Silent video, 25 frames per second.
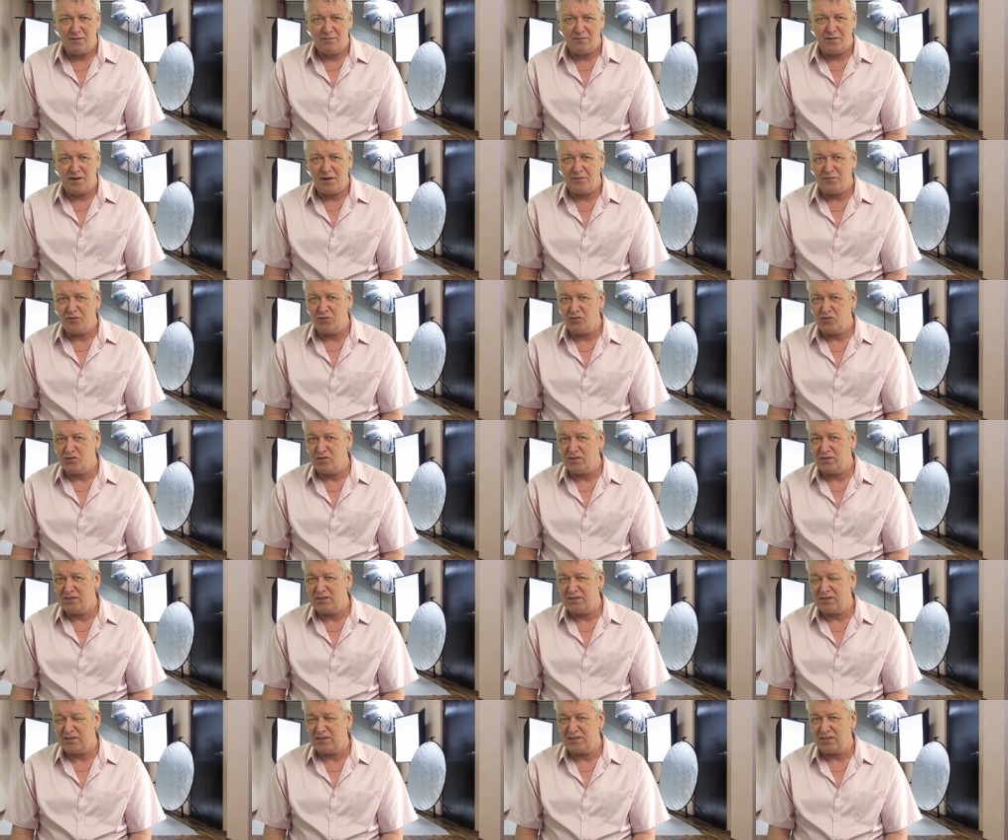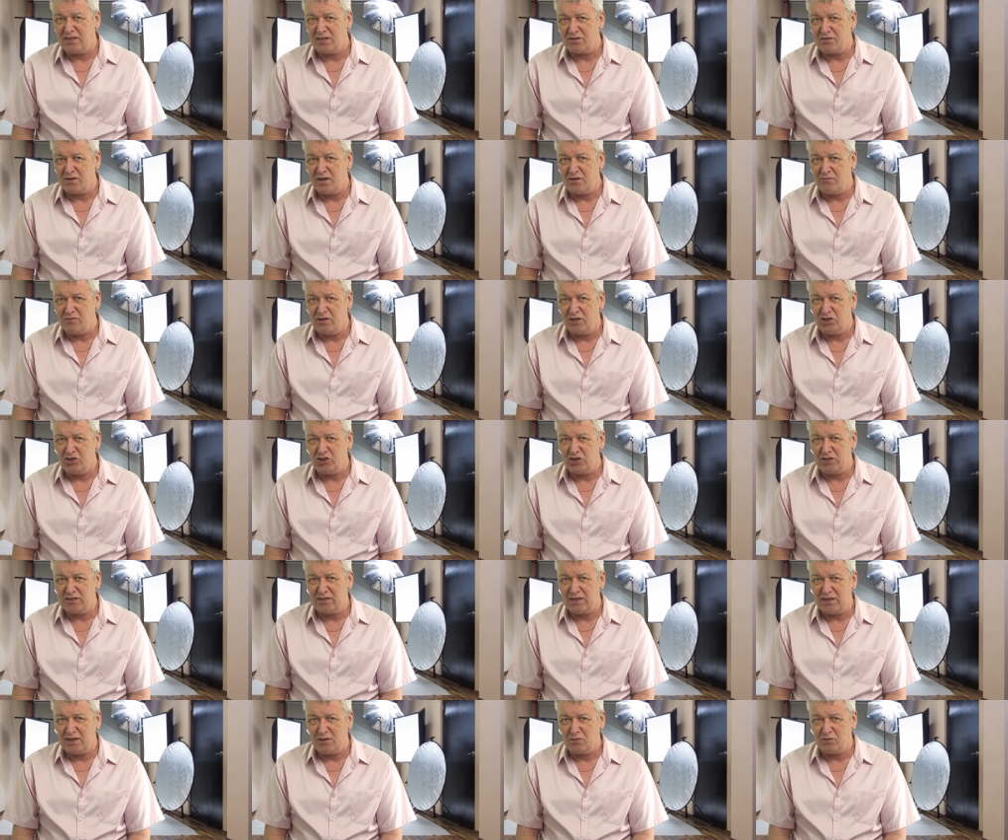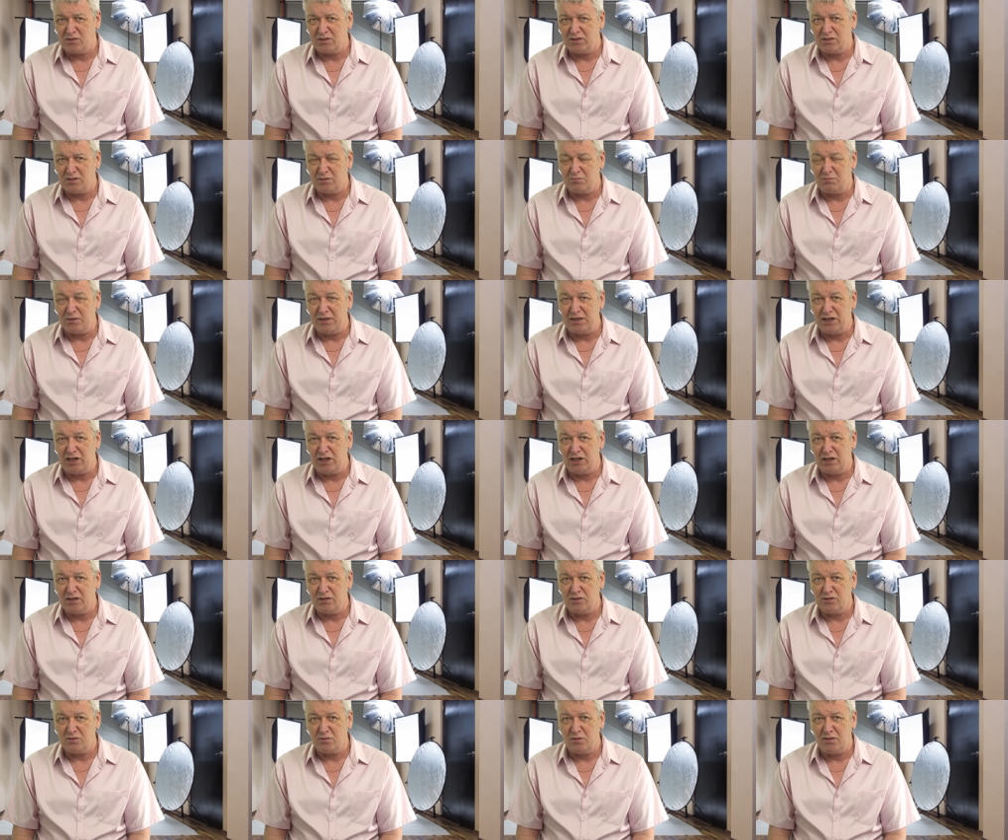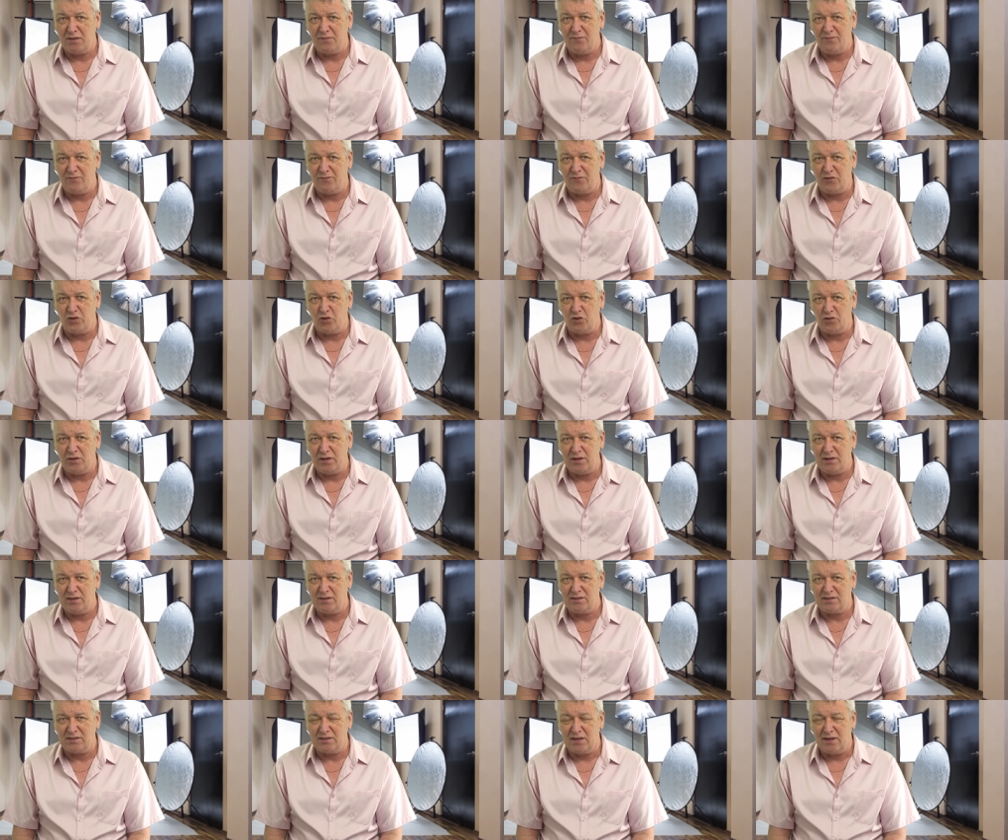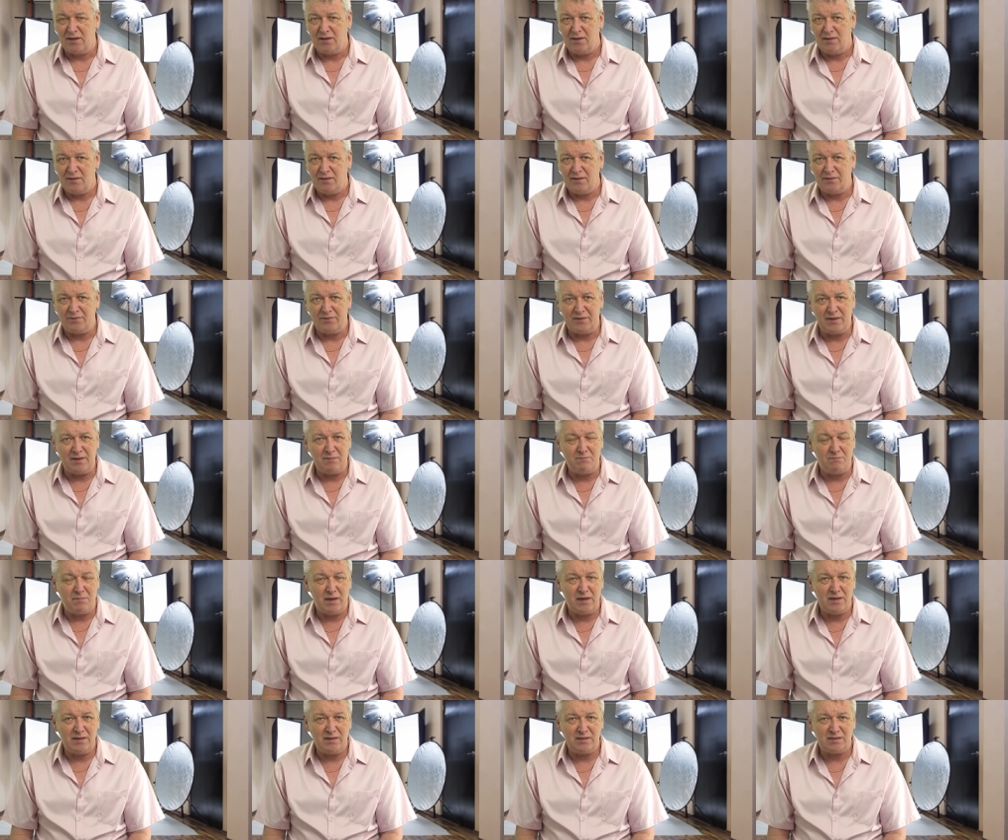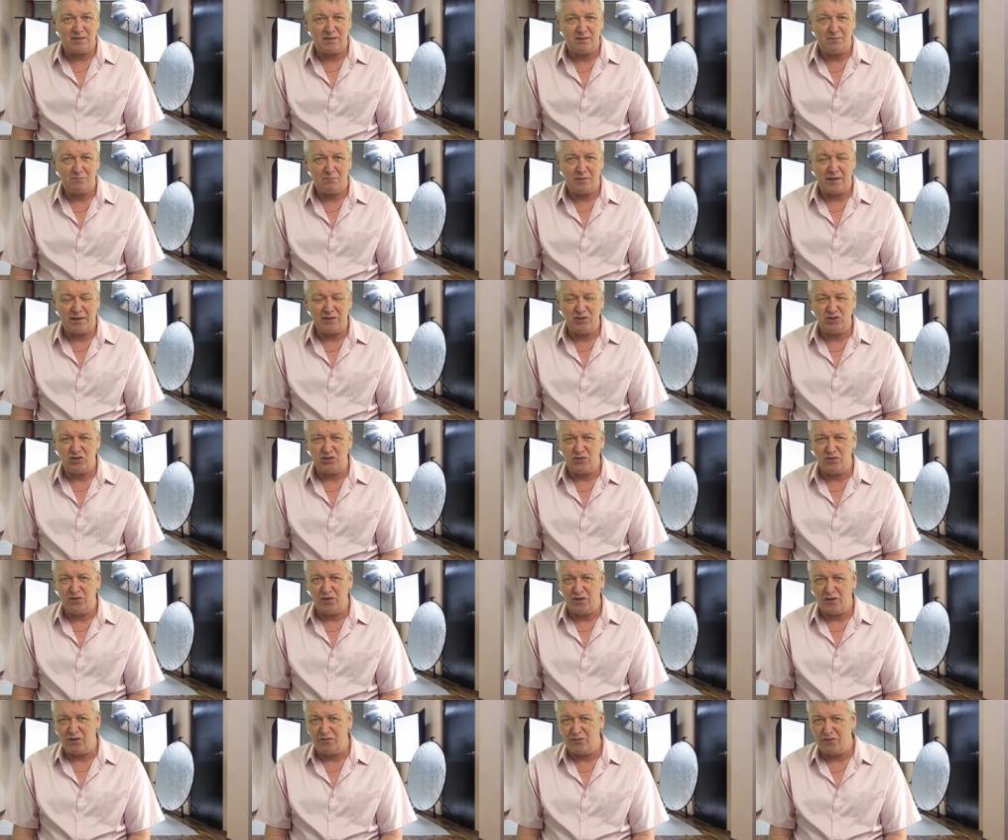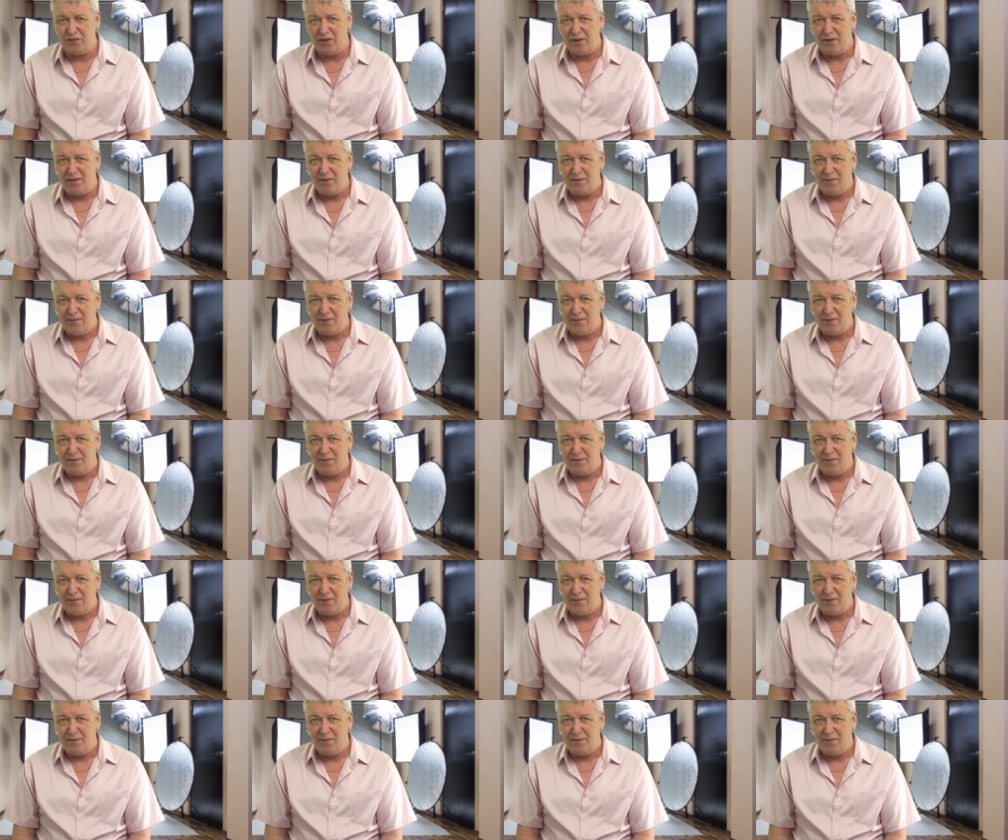563 religious houses had been closed within 4 years and the inmates pensioned off.